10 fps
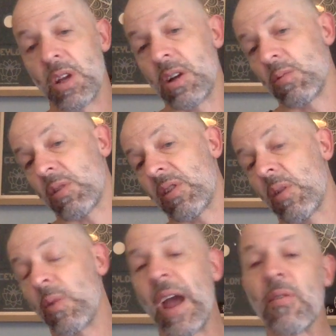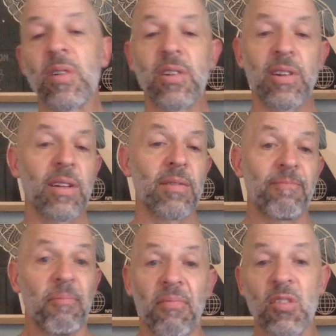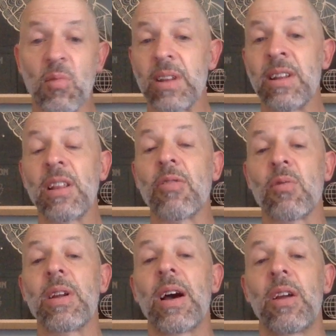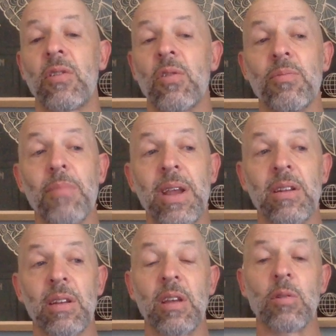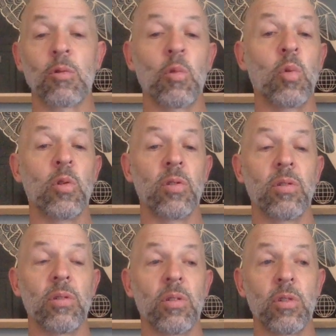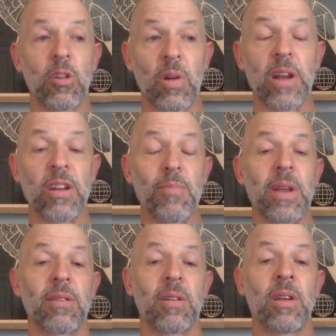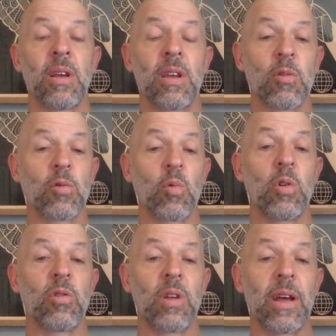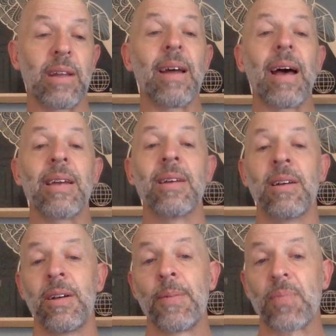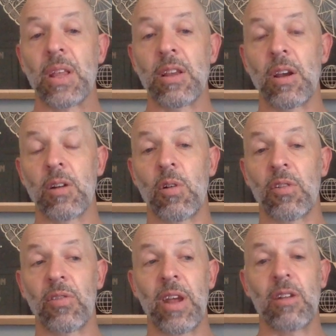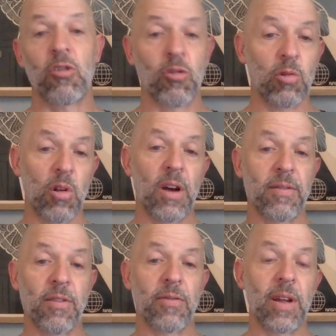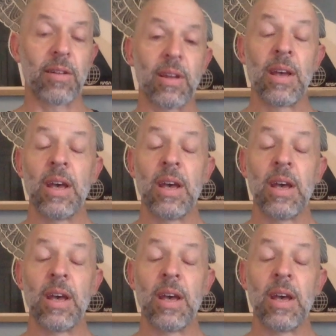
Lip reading: What's that? We're averaging nearly 300 men killed or wounded, or Ukrainian men killed or wounded a day across that short line of the front.